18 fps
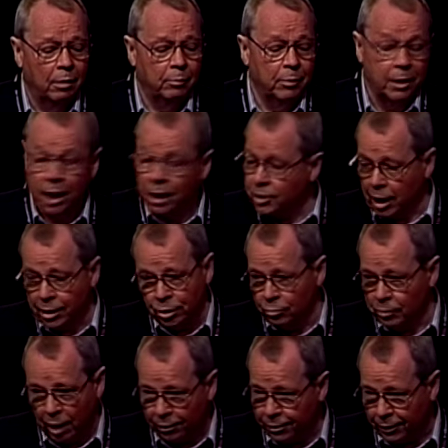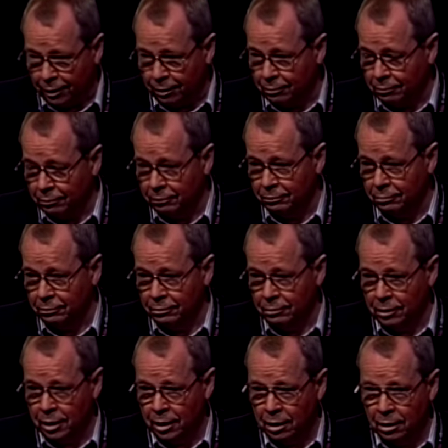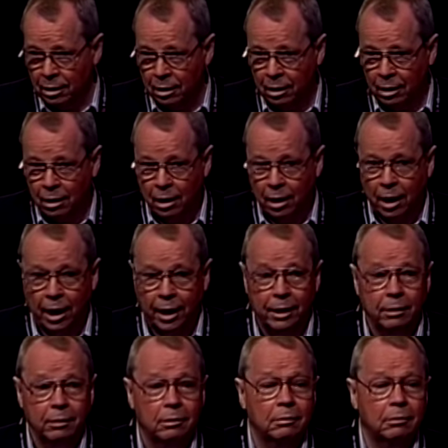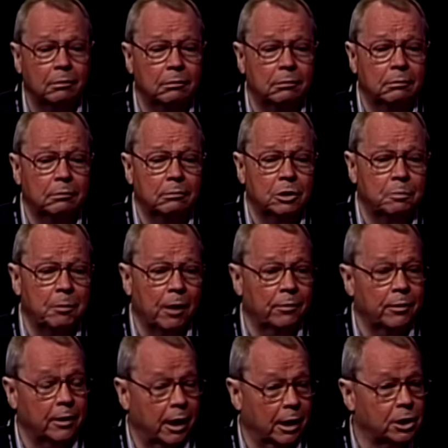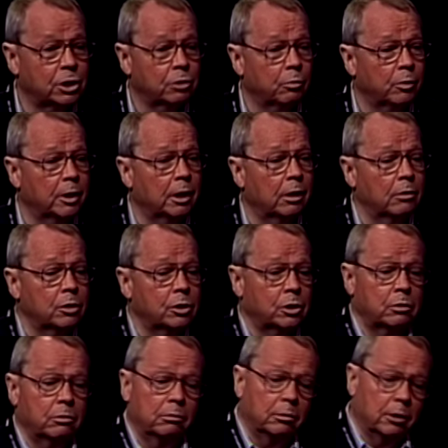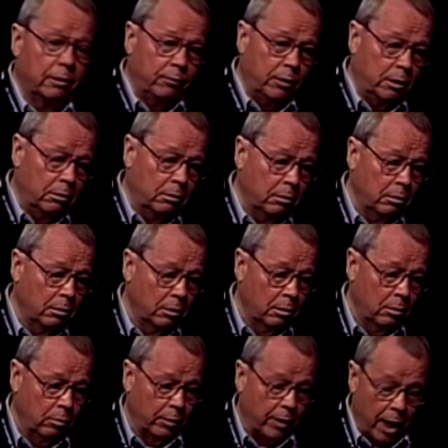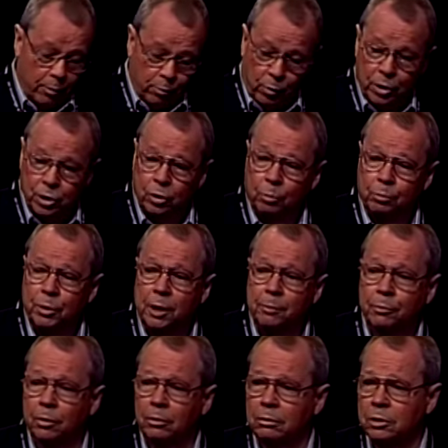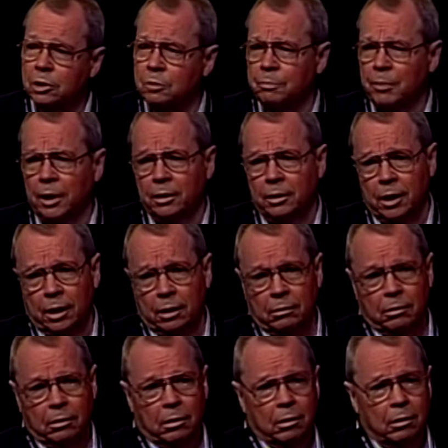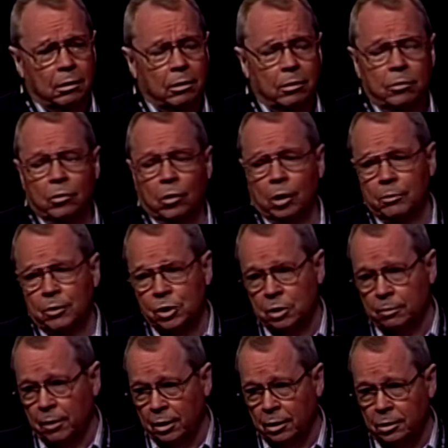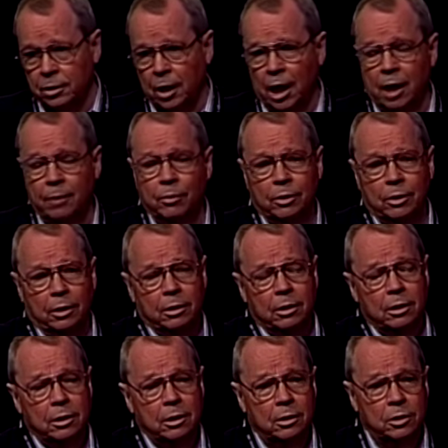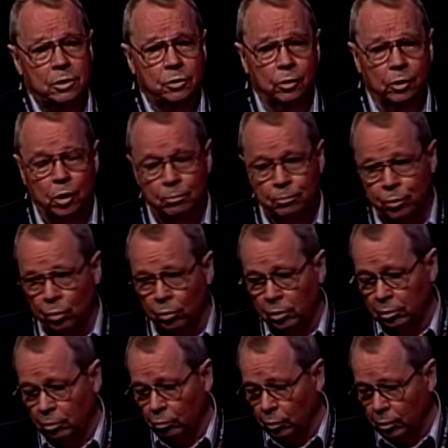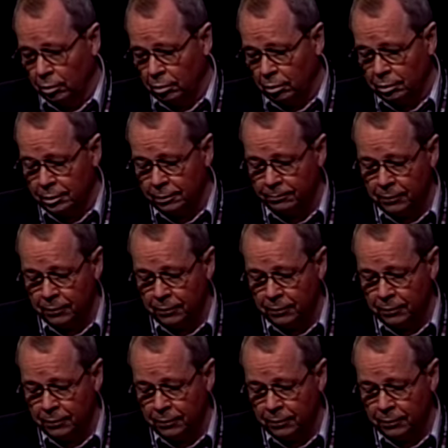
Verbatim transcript: Because I knew nothing, I spent the next three years living with Aboriginal people, spending an enormous amount of time in the circumpolar world.